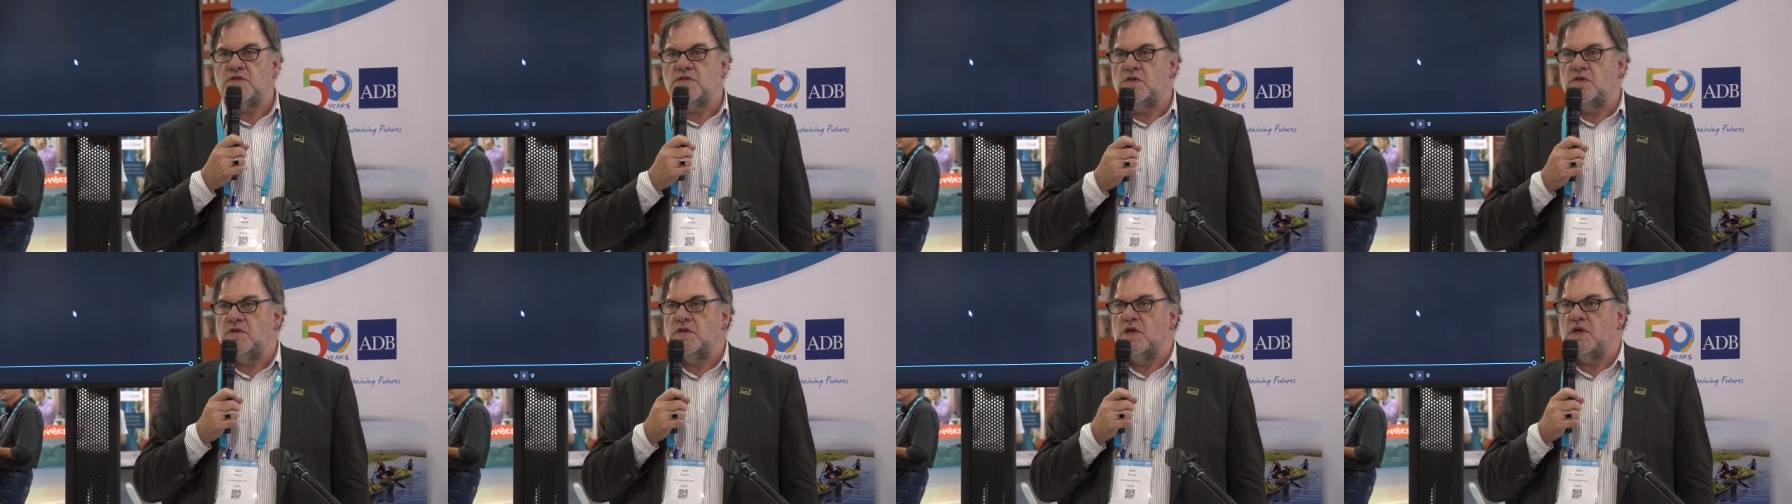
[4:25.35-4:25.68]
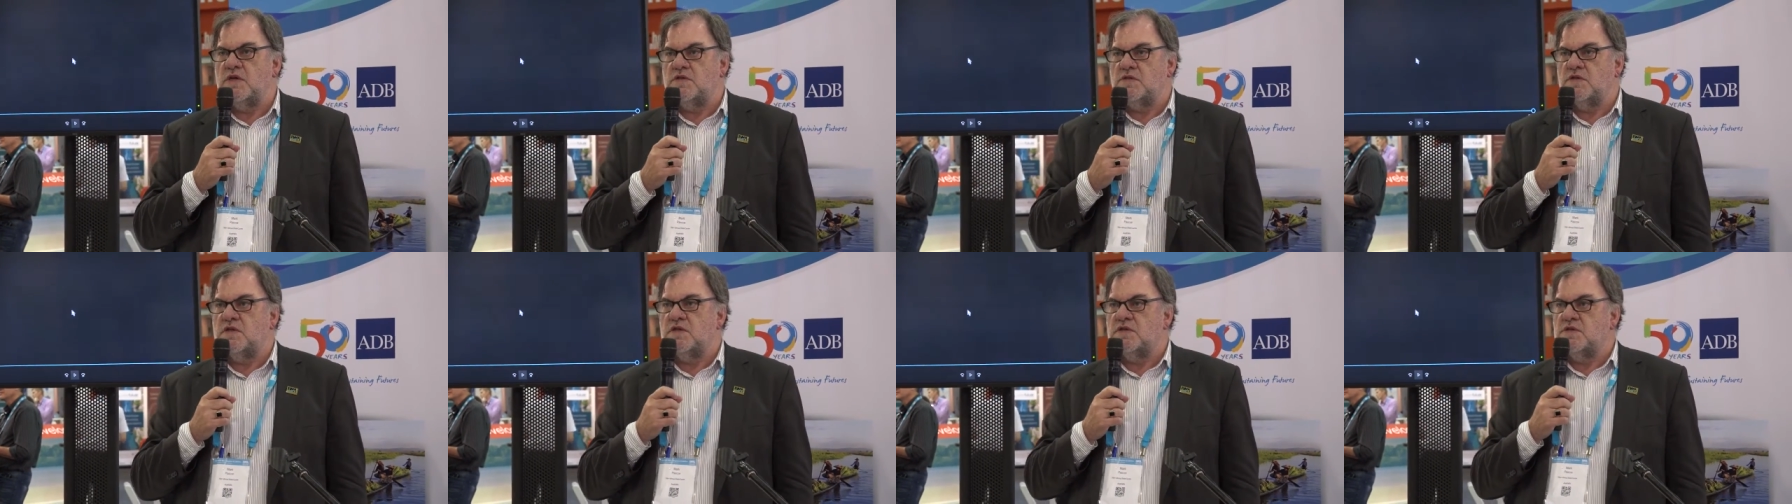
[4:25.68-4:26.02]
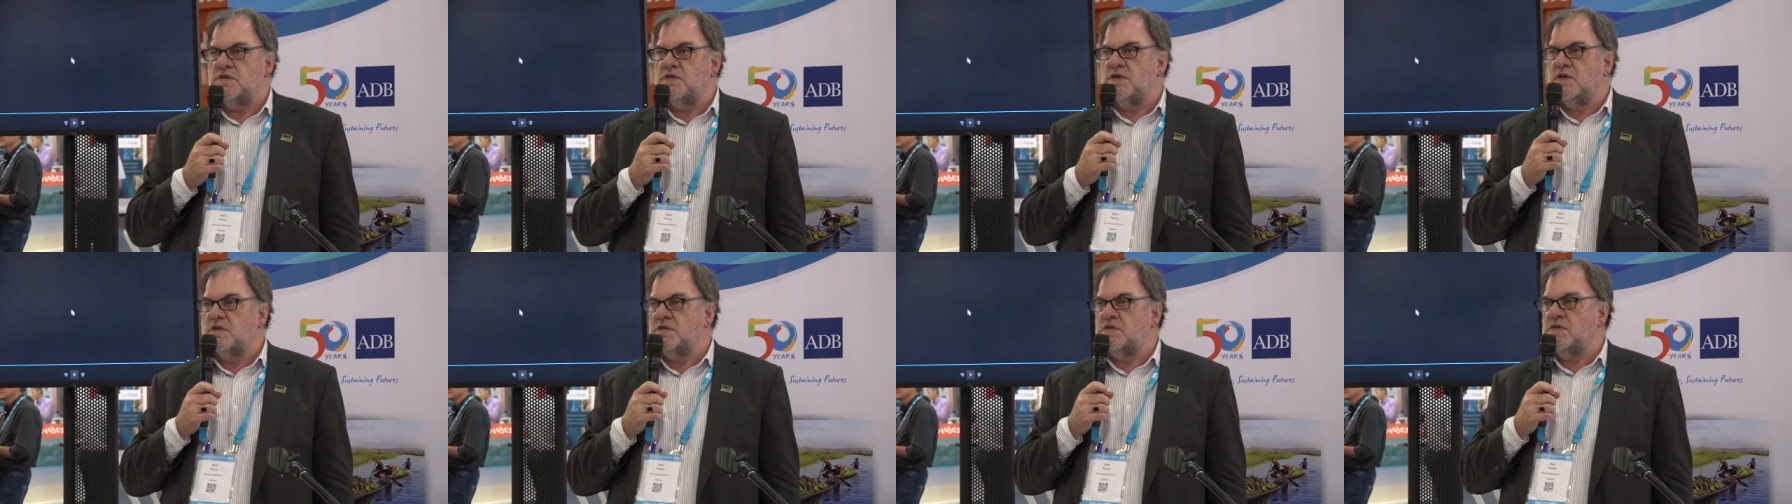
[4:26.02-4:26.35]

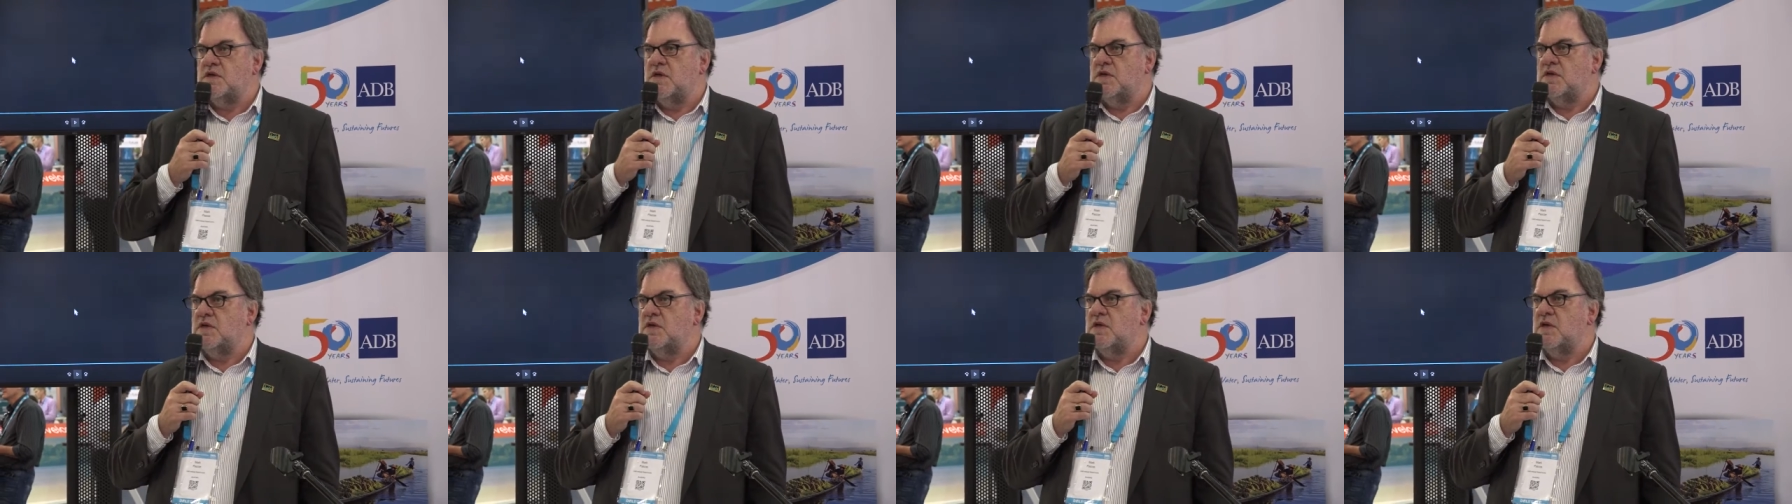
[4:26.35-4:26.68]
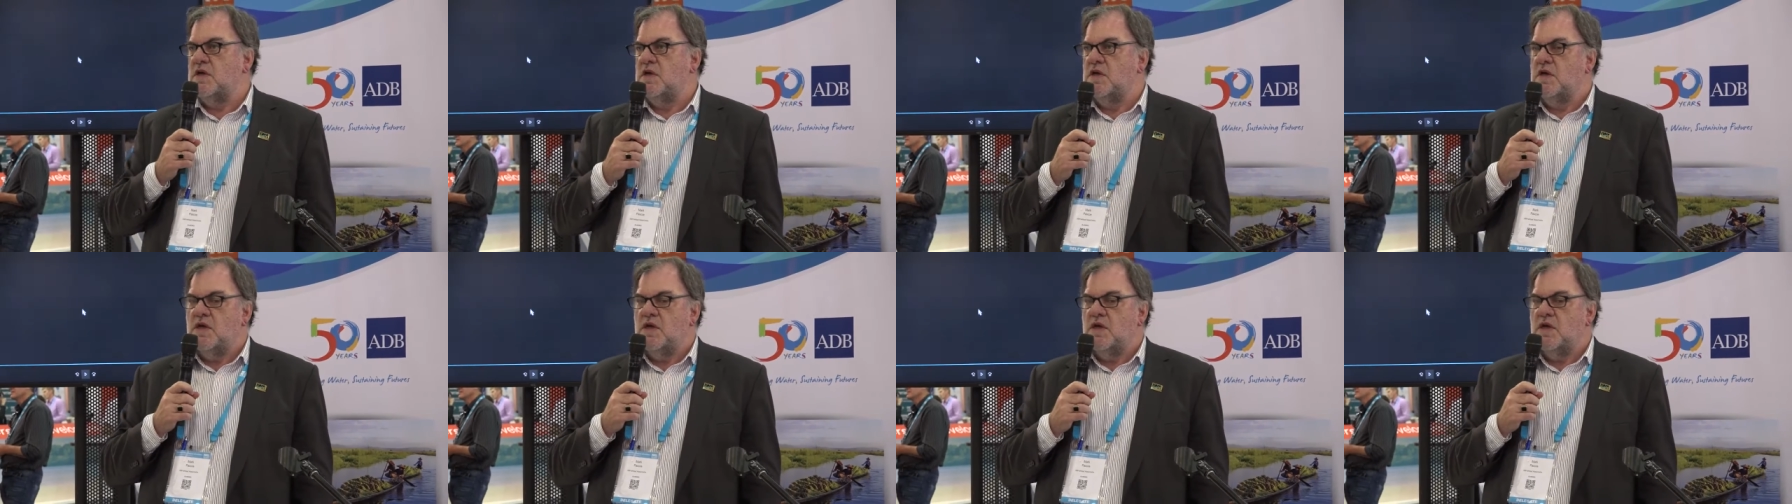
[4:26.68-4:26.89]
2016.